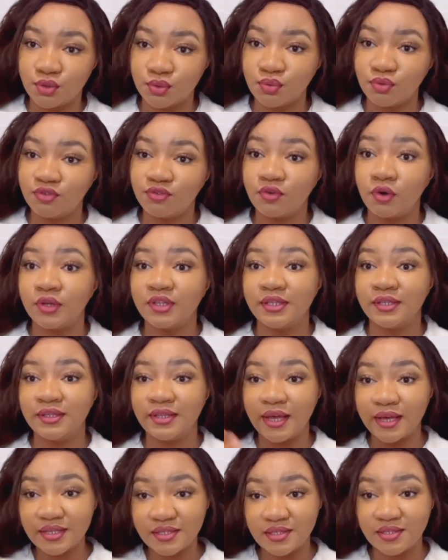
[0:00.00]
do for the
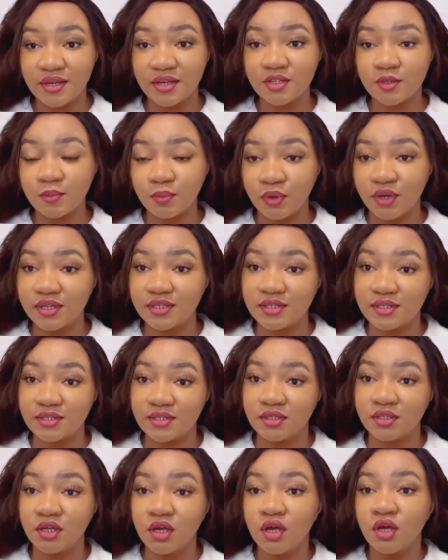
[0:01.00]
next year's spring
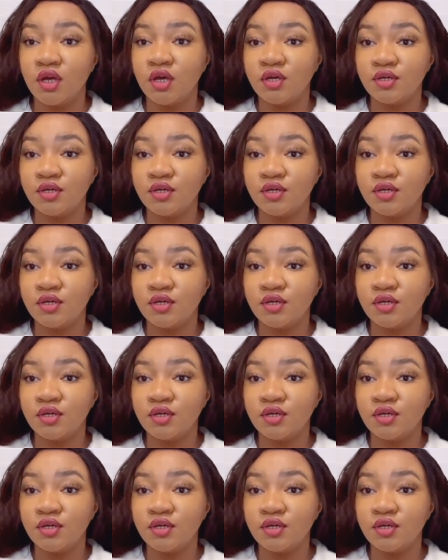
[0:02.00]
season.